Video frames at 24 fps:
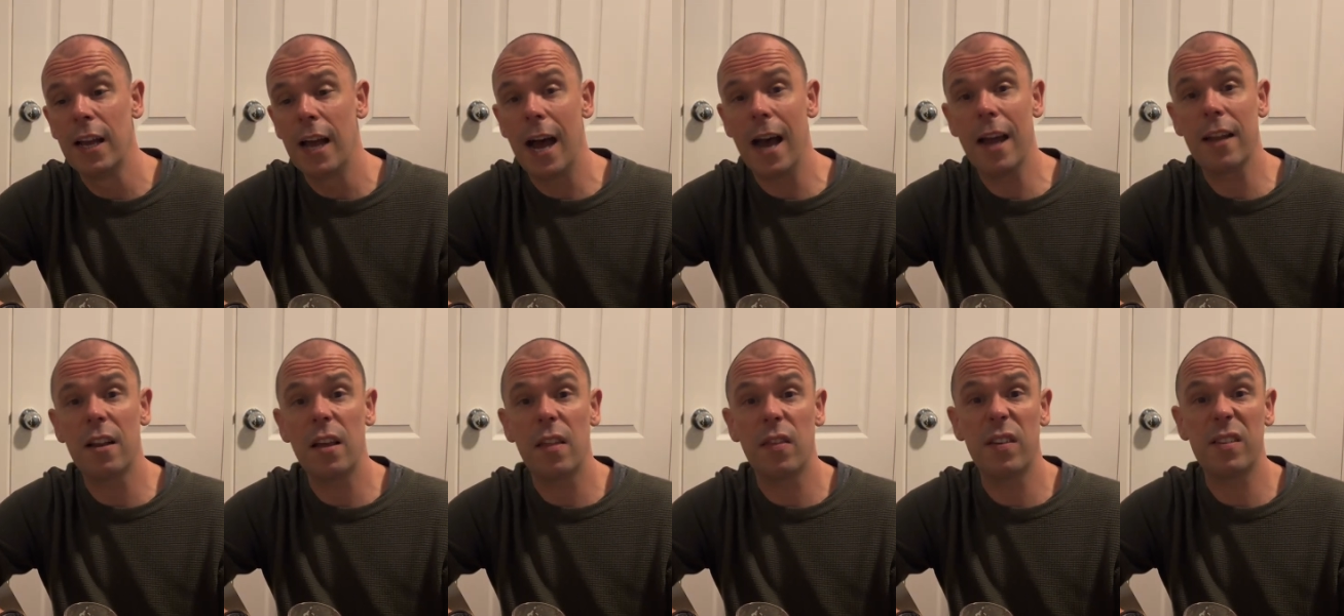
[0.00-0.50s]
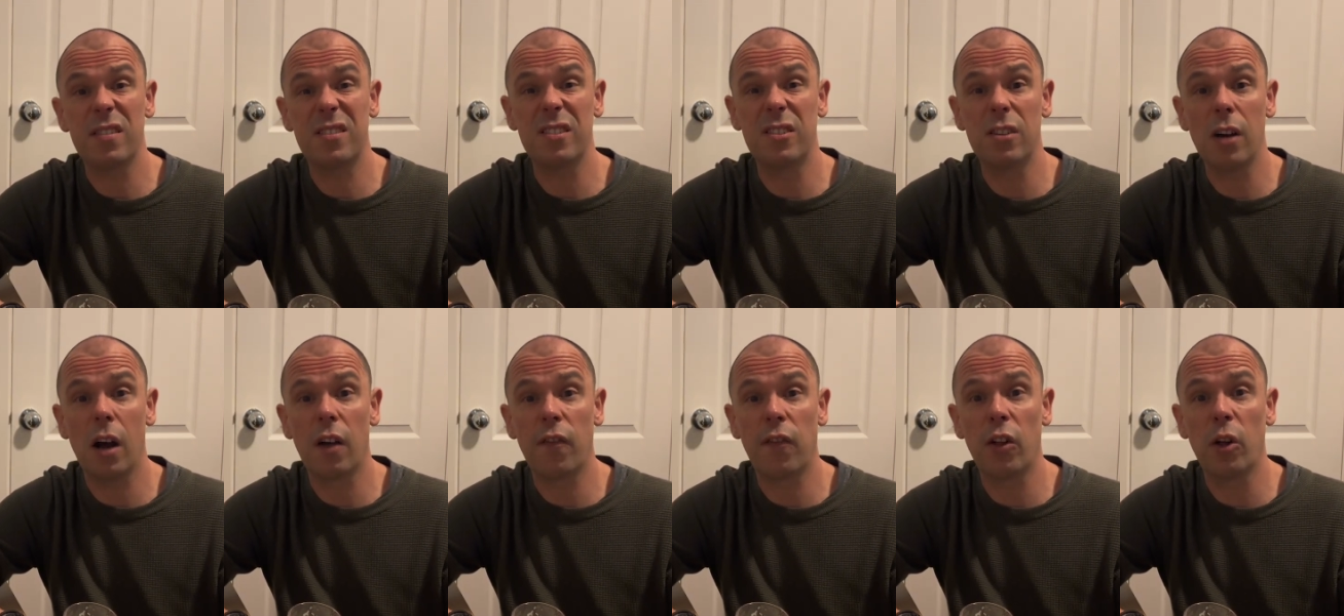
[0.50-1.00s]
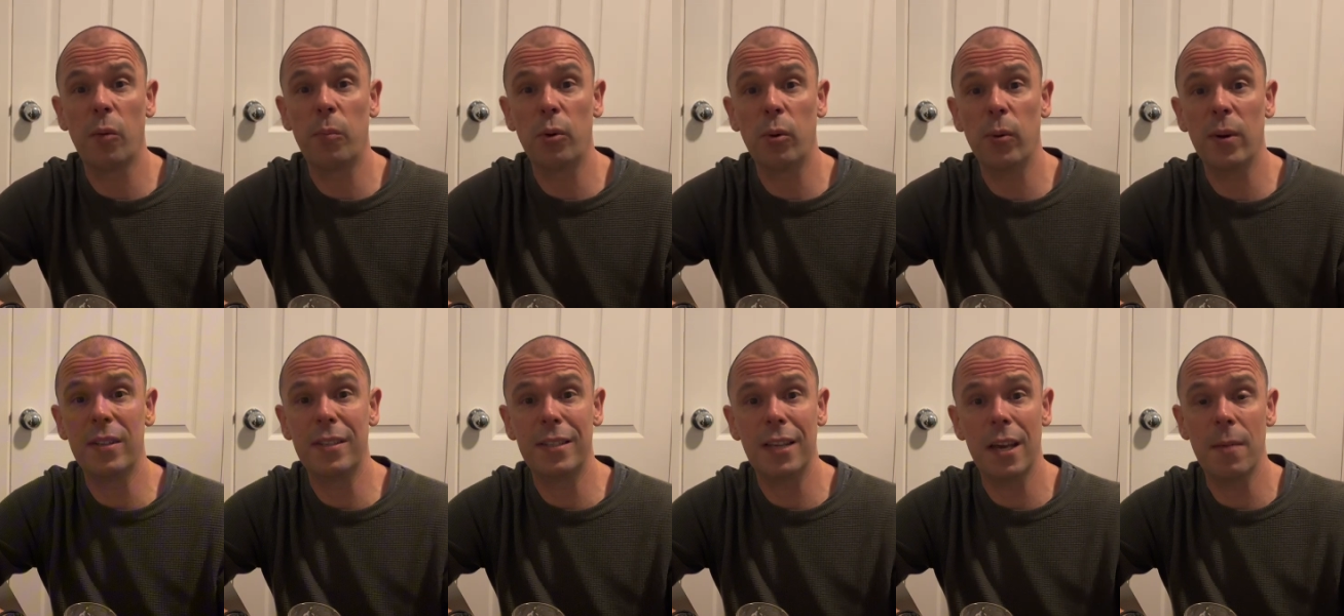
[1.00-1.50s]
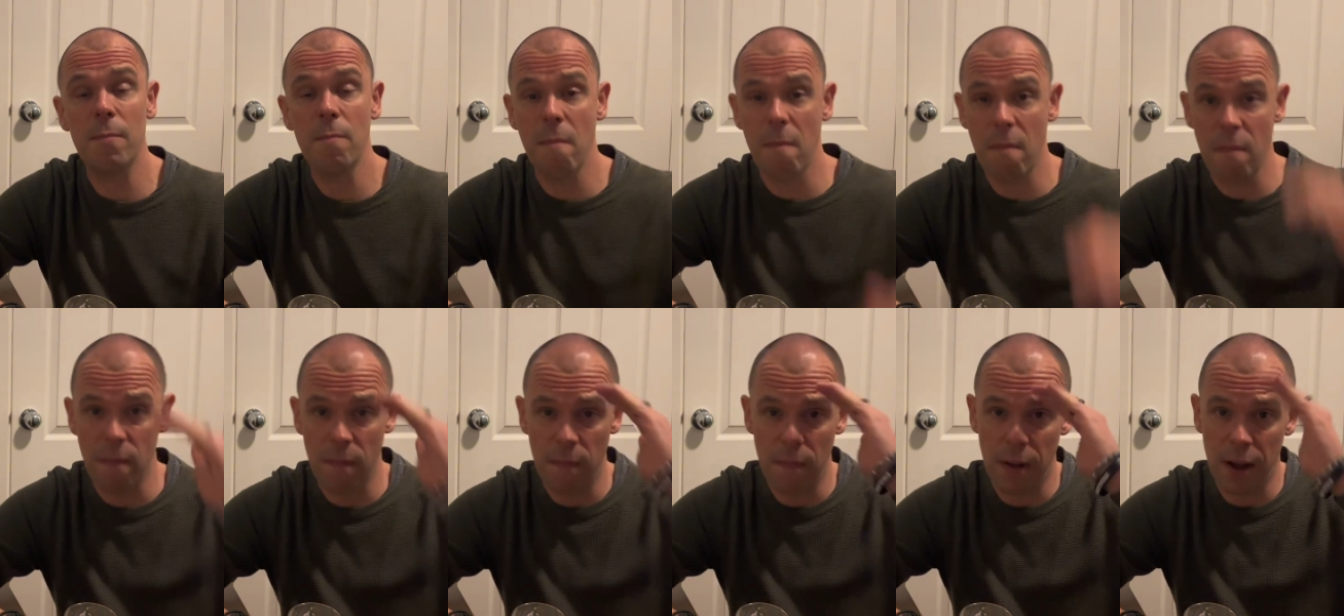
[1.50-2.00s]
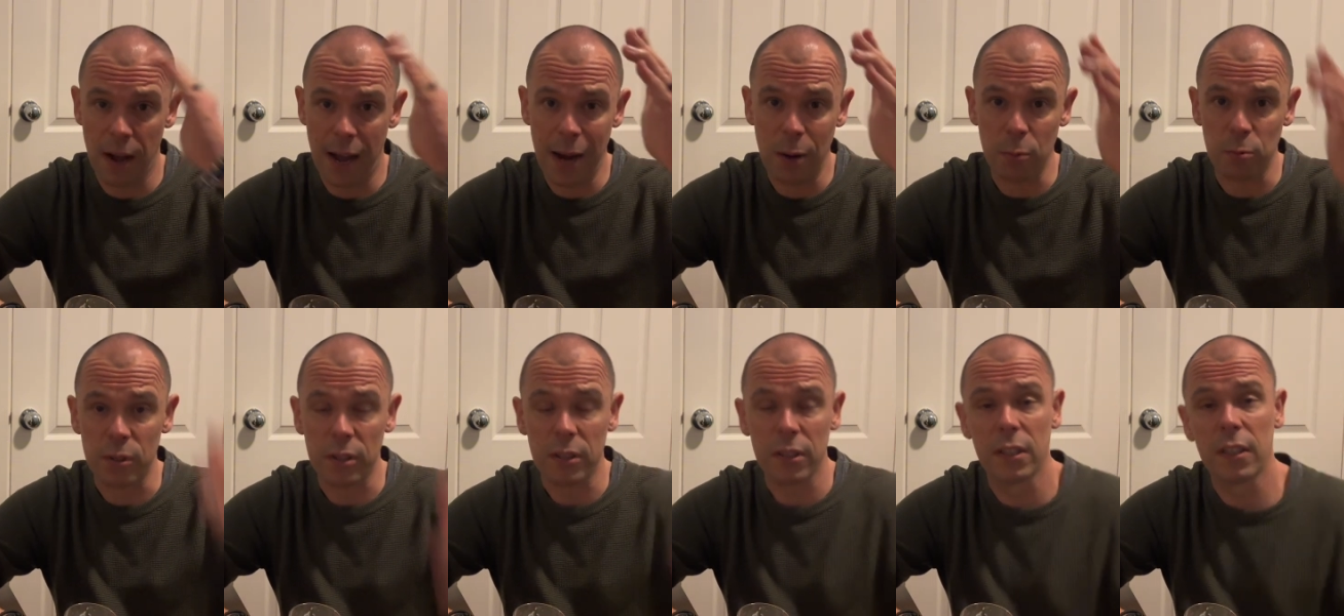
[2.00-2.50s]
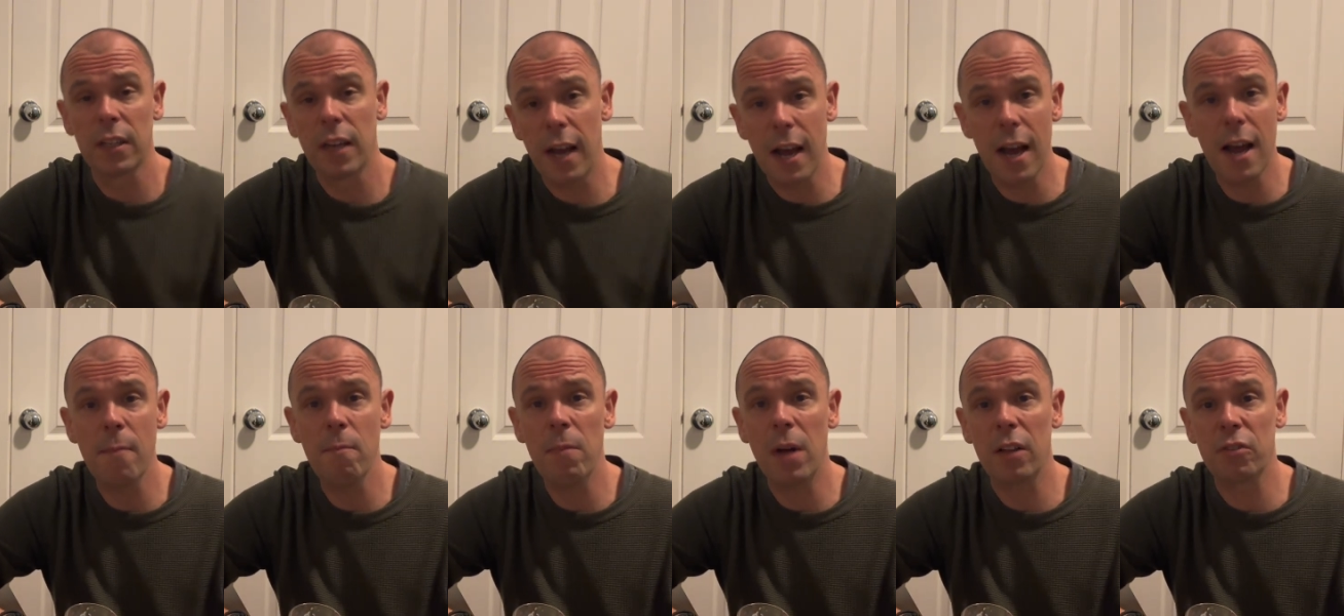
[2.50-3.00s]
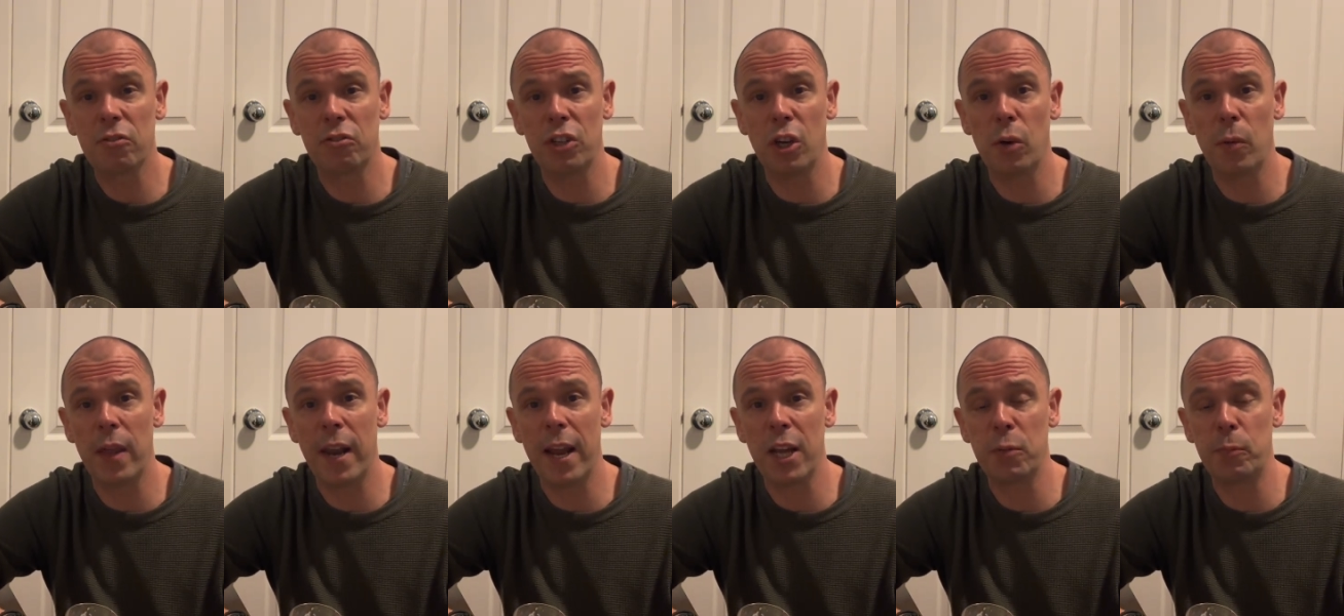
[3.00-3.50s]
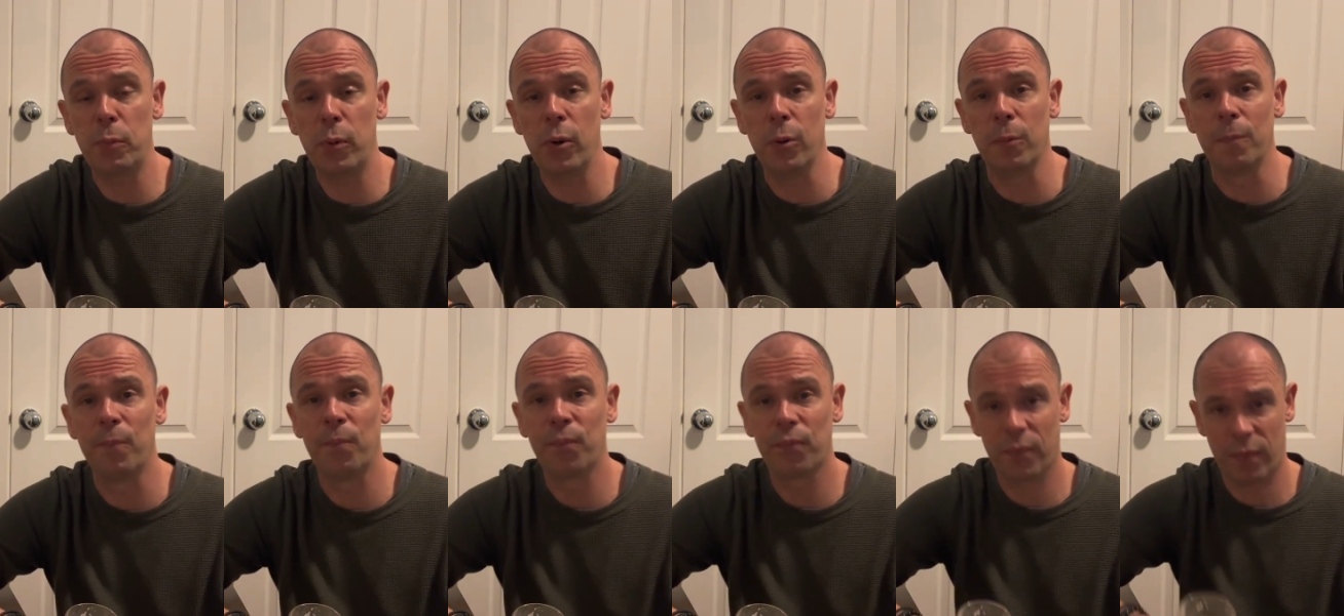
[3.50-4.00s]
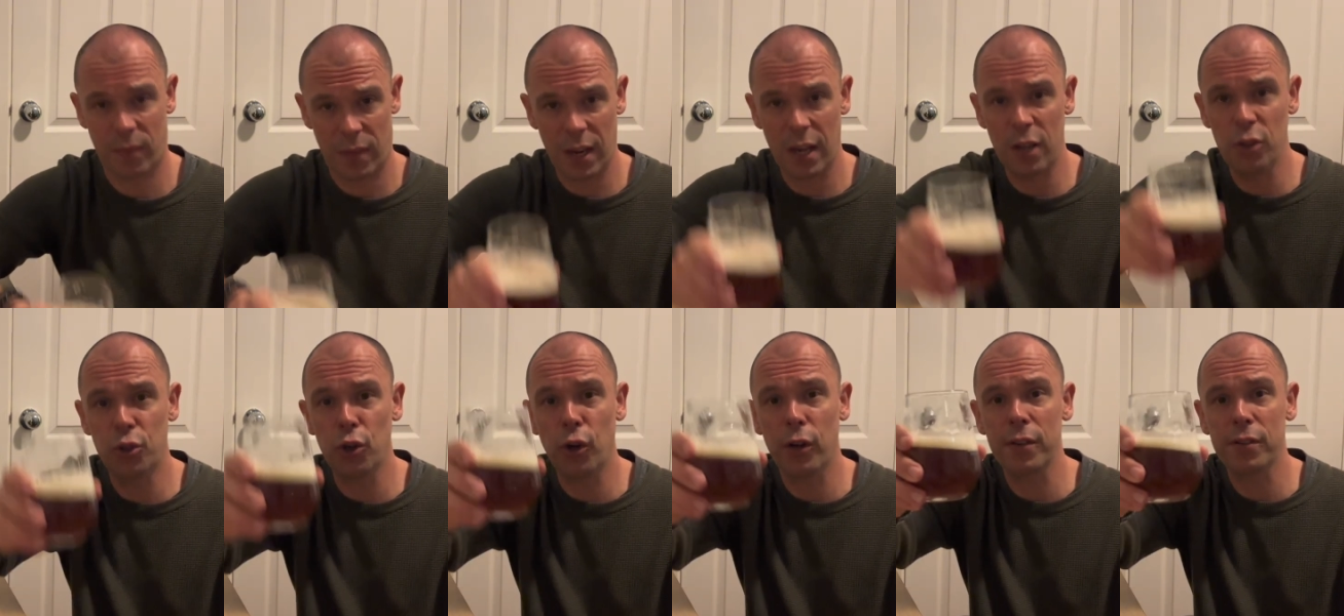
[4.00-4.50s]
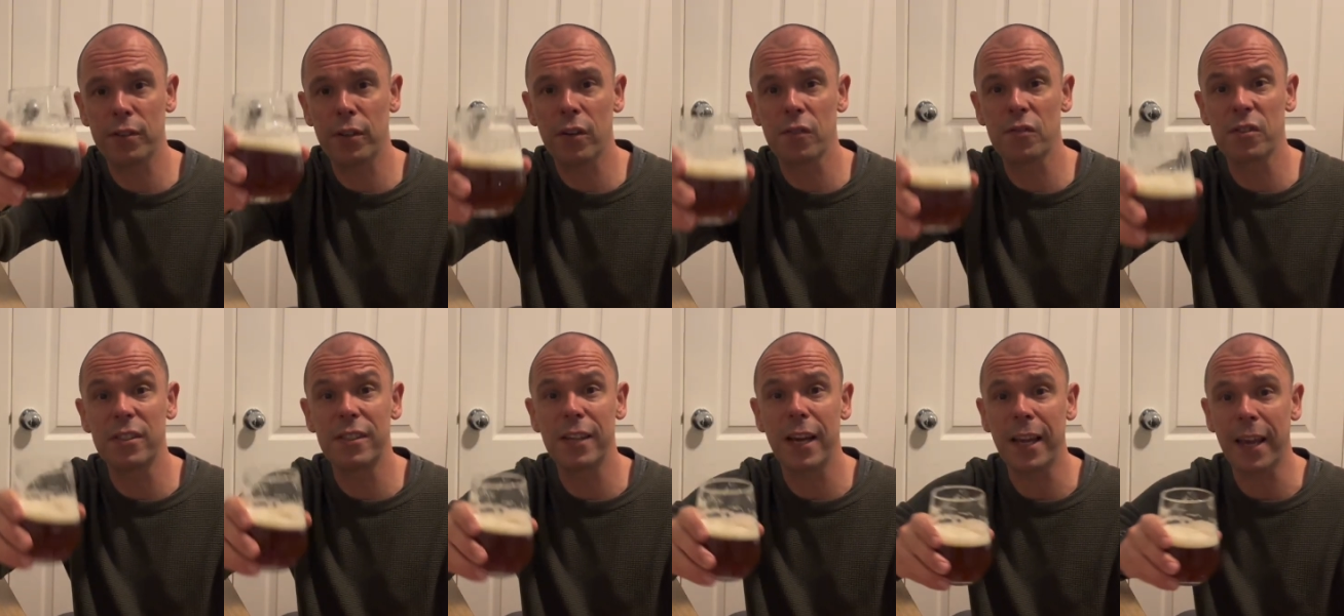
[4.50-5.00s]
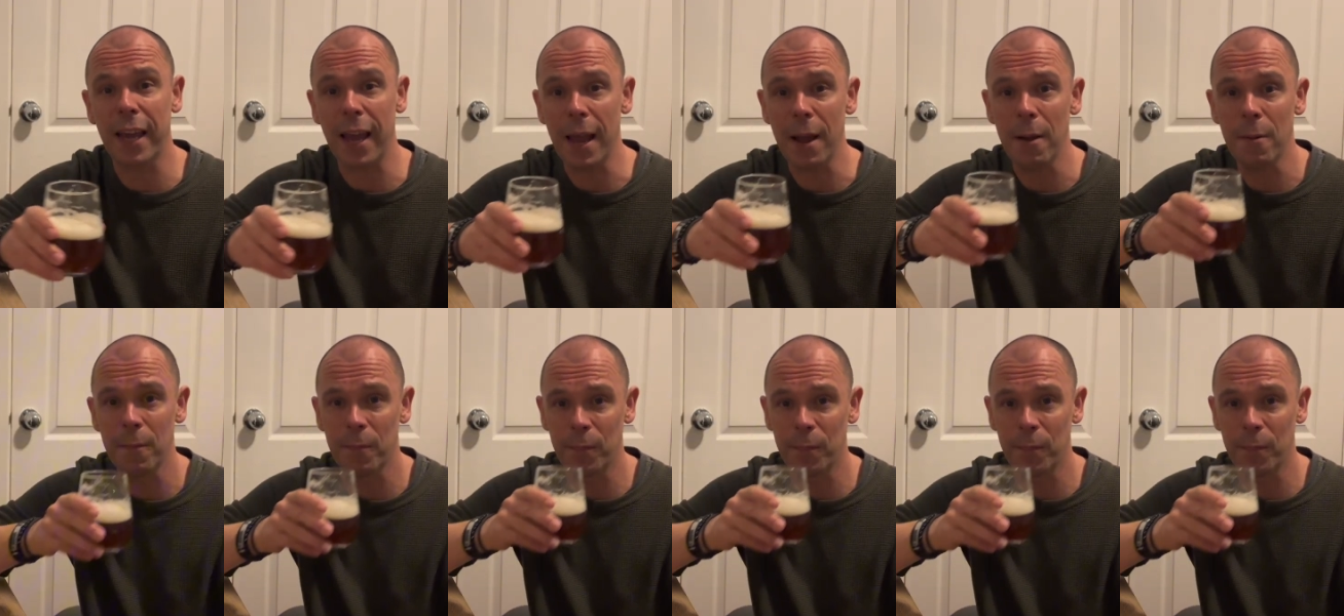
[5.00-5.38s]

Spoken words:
And this is Darkville Brewer Tim out. I'll see you on the next brew. Enjoy yourselves and take care.